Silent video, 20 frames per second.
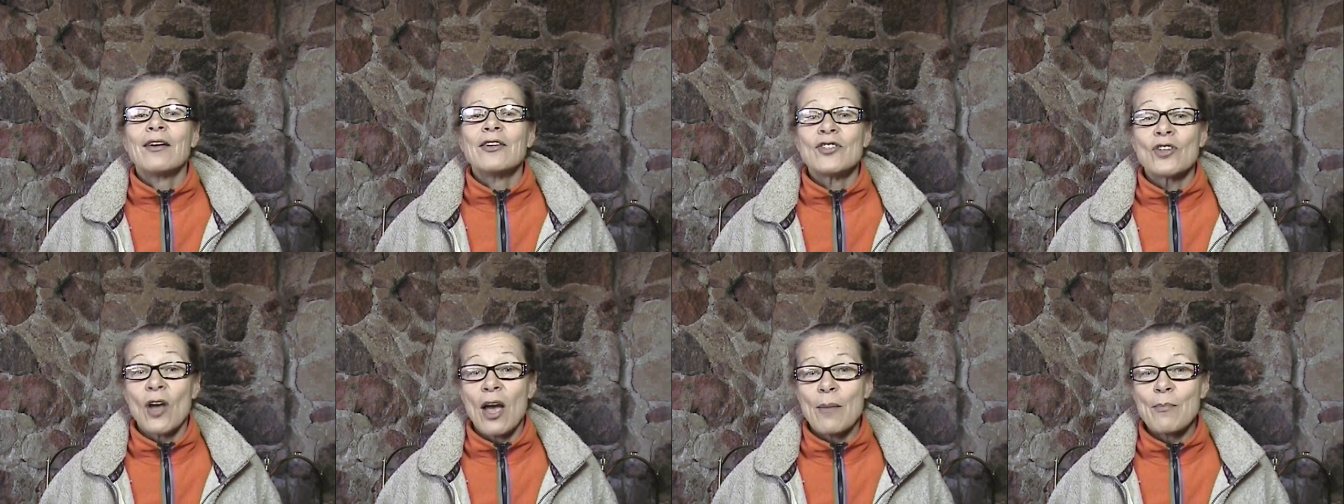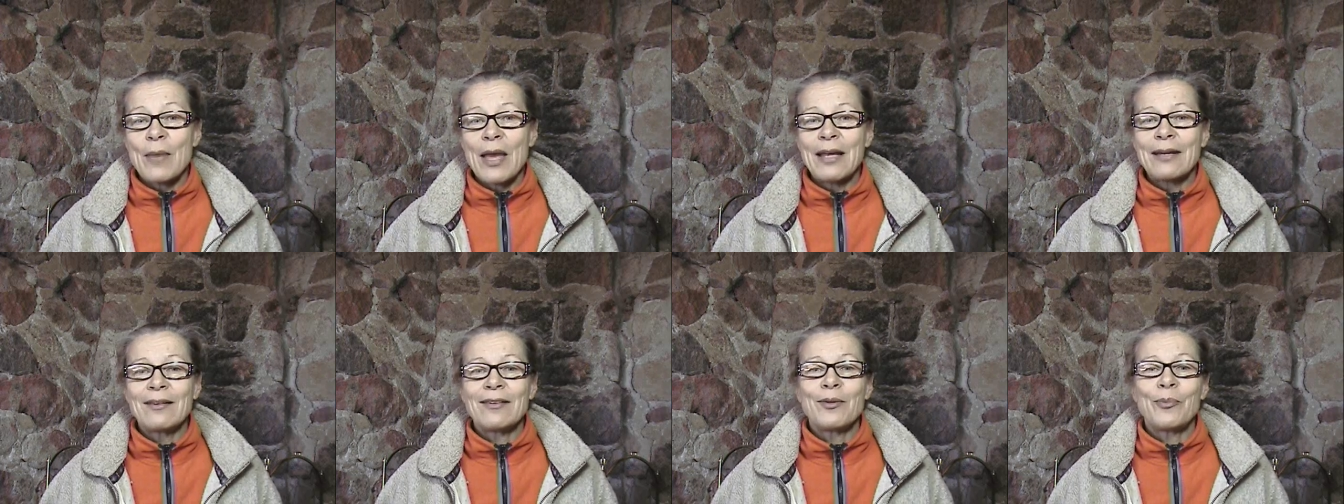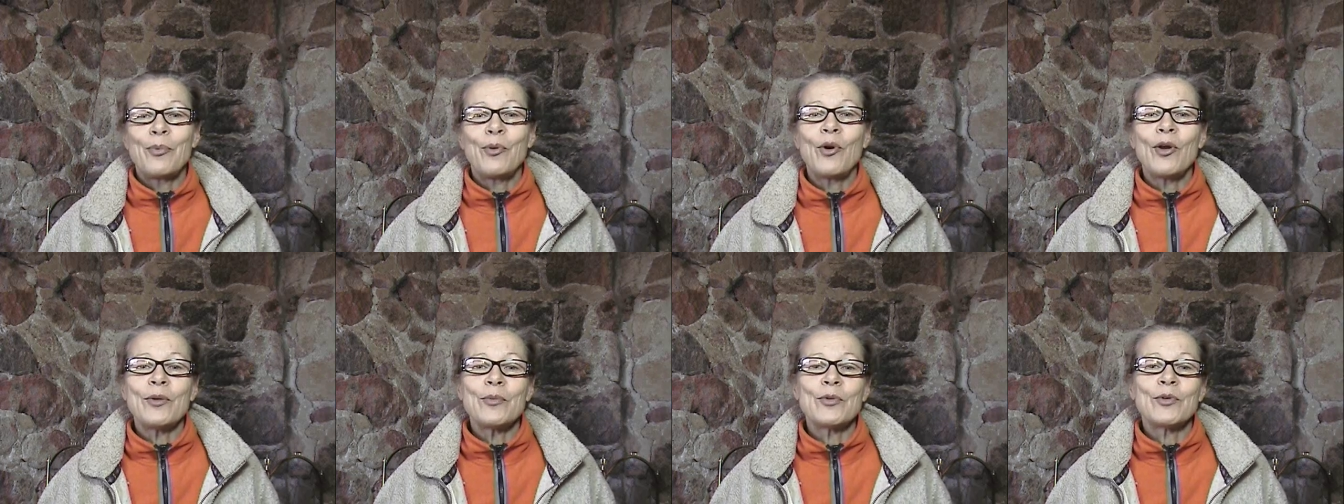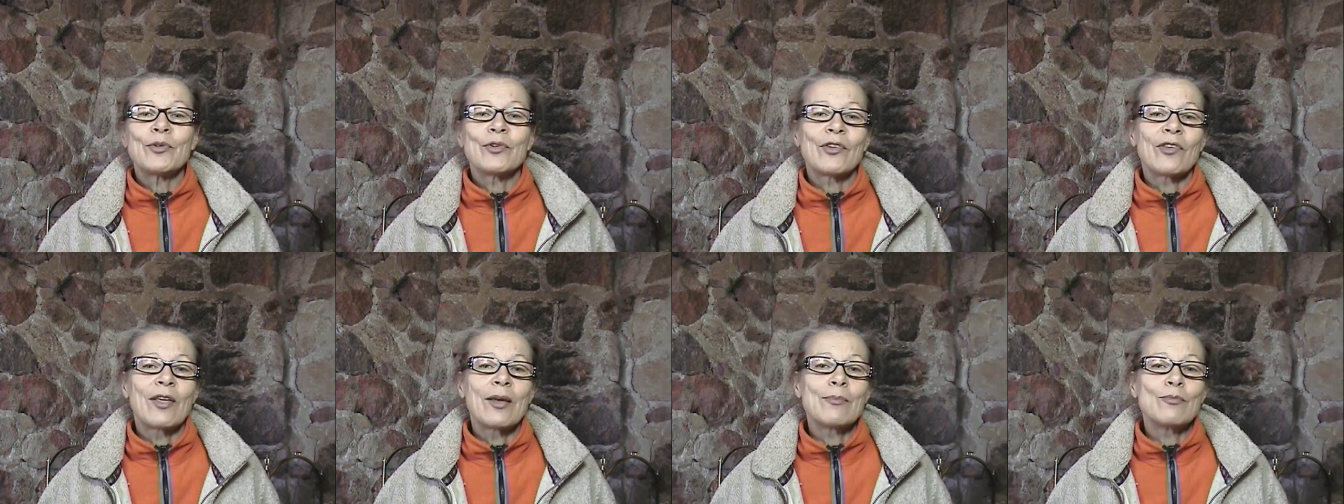so I made an appointment
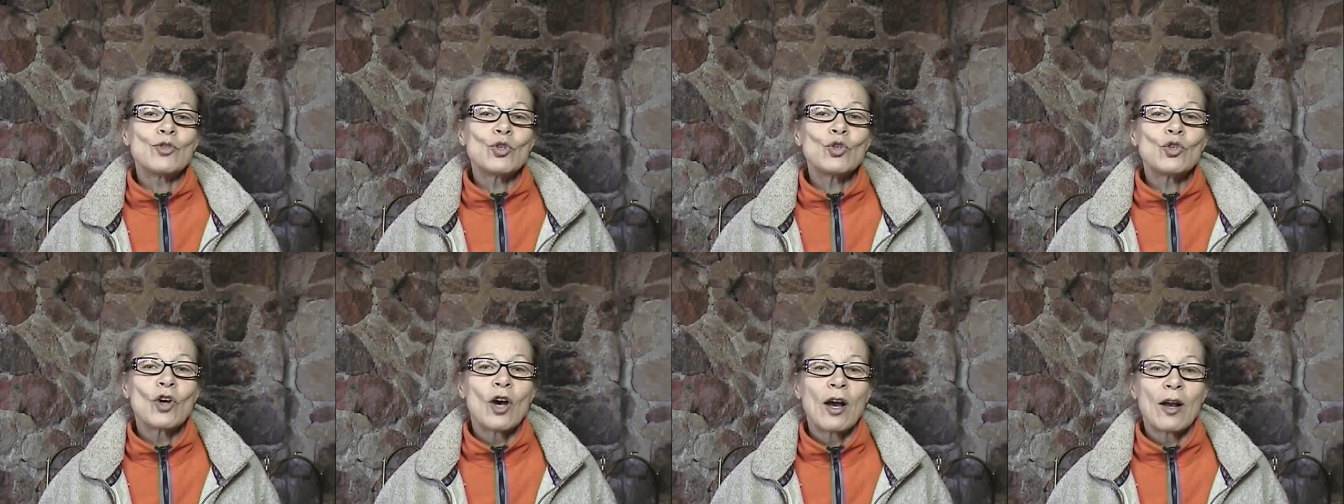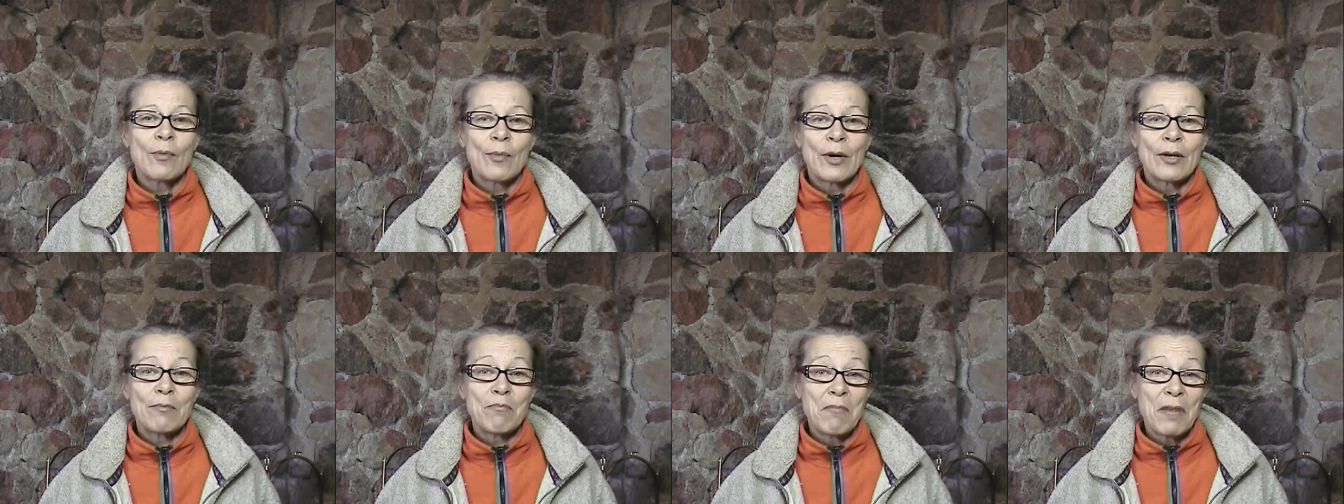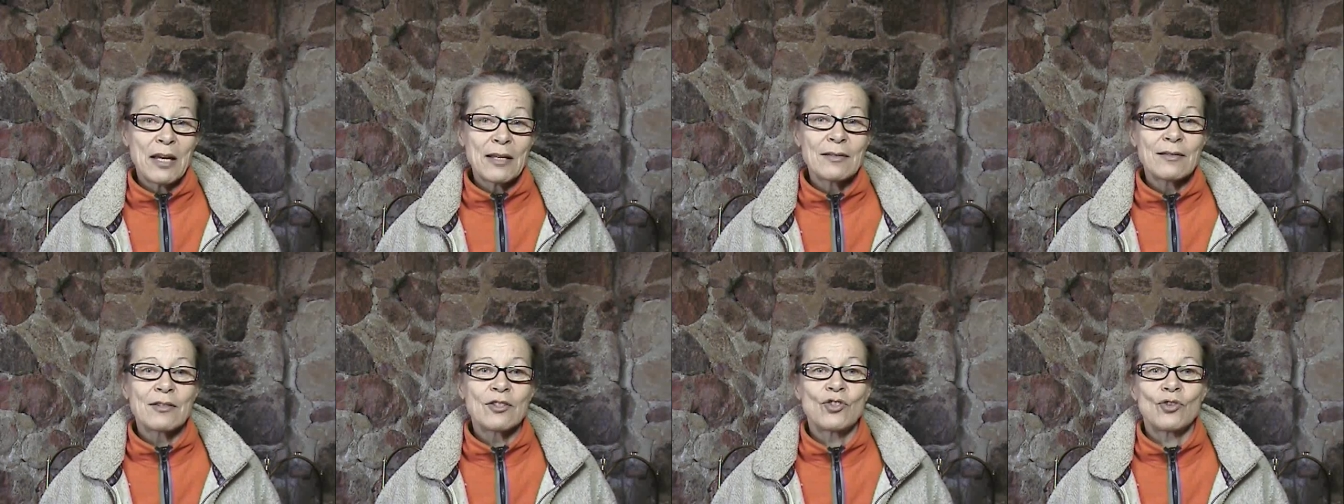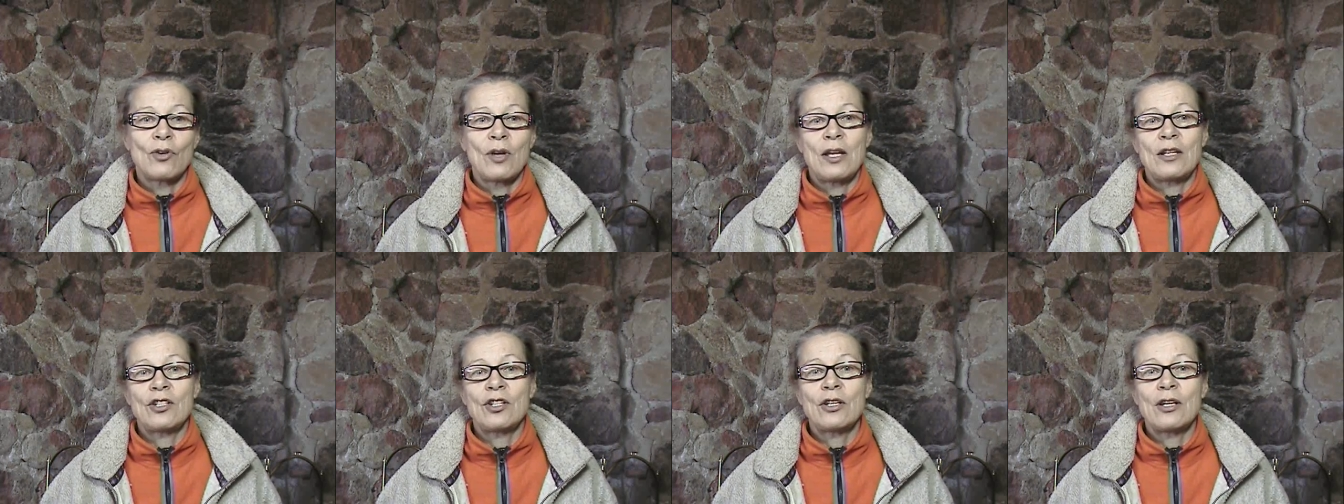with him to talk about my
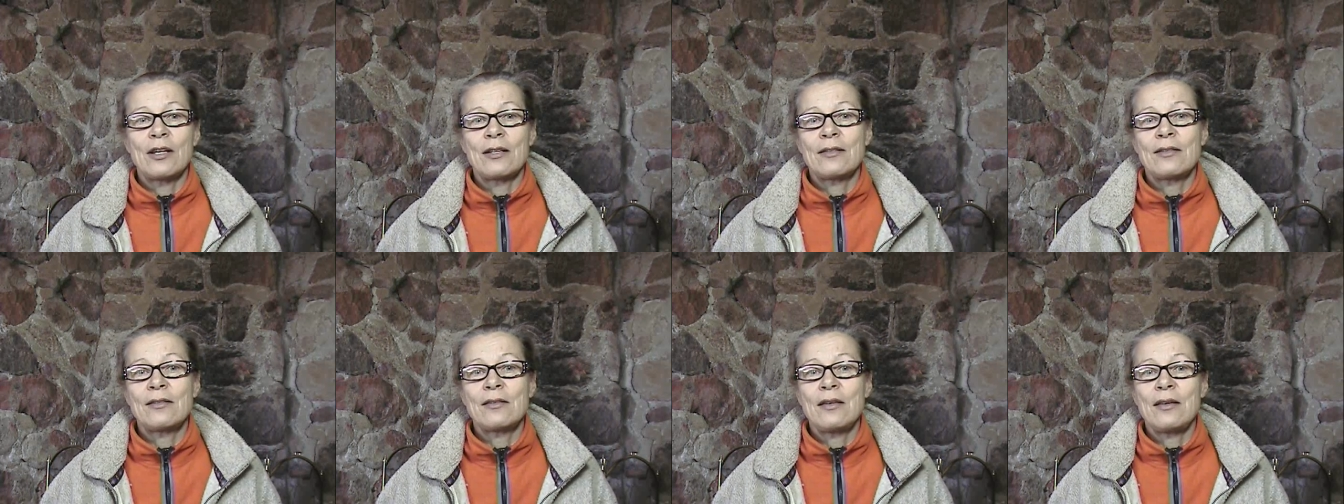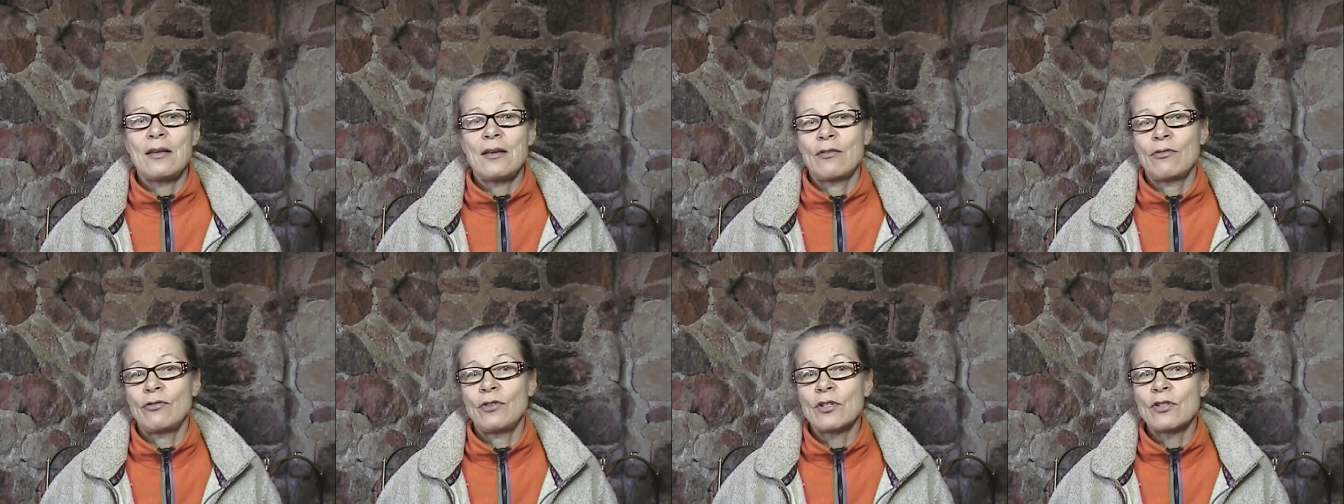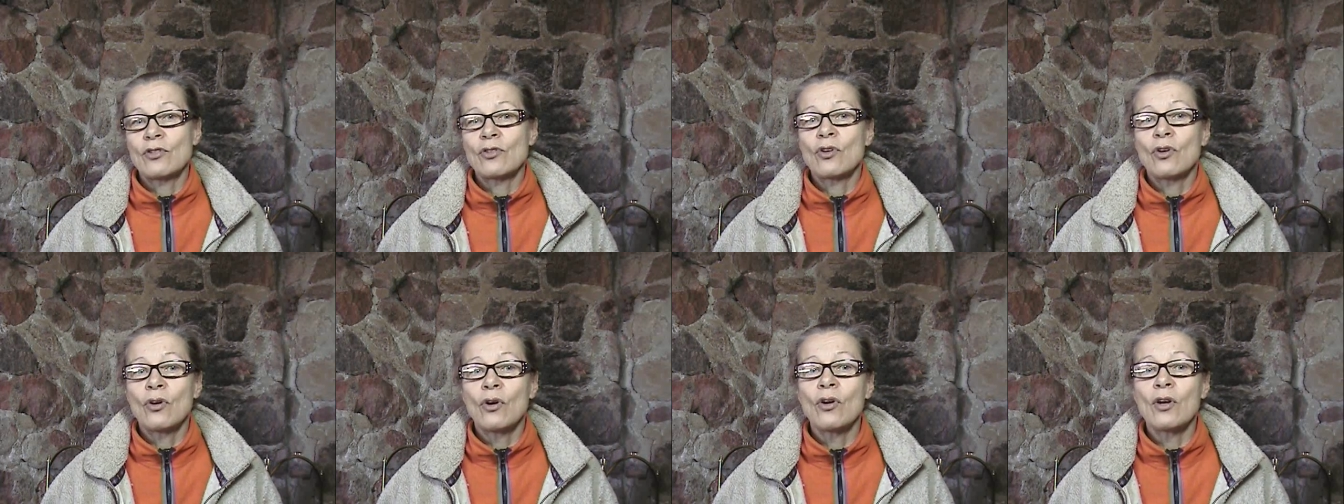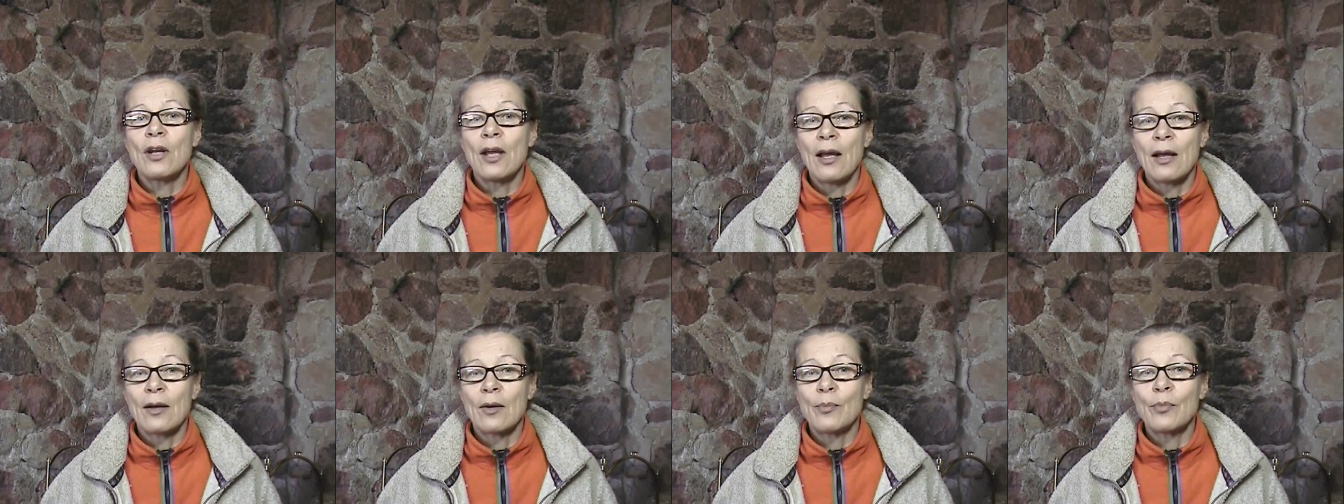situation and see if this could
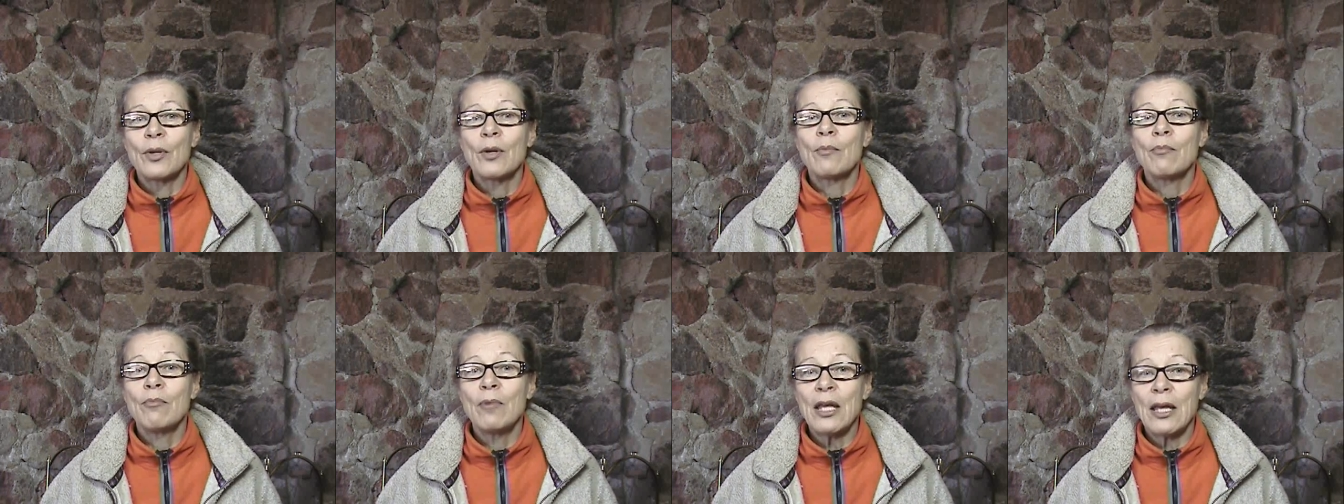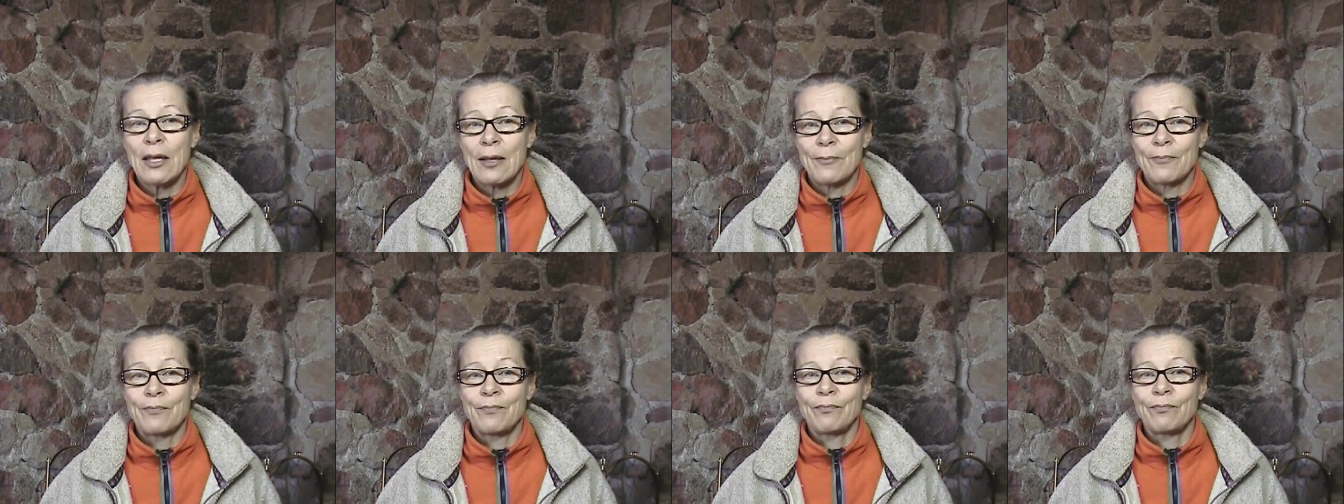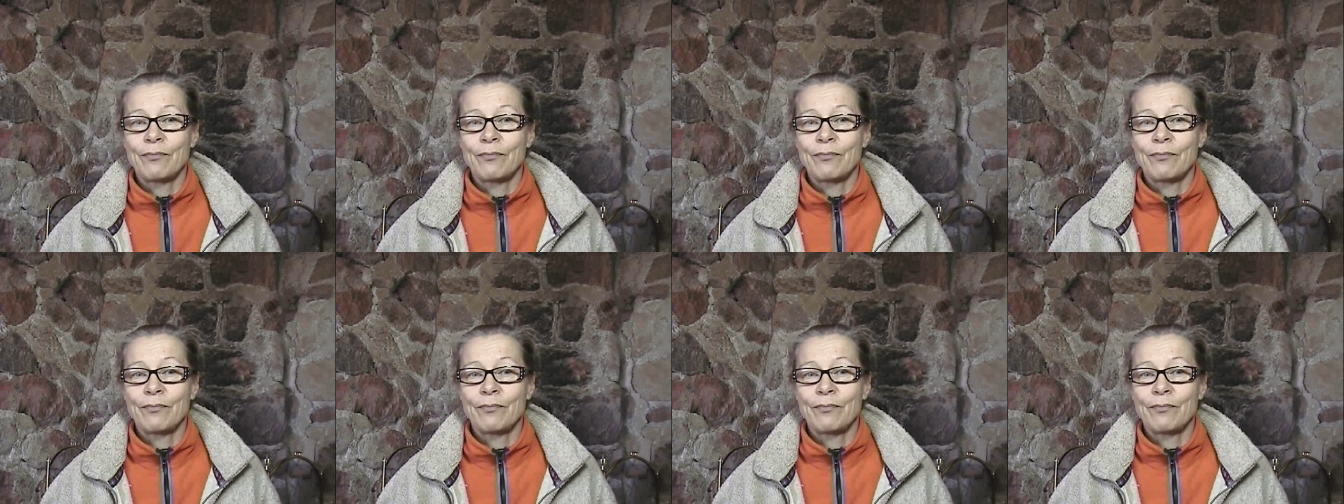help me.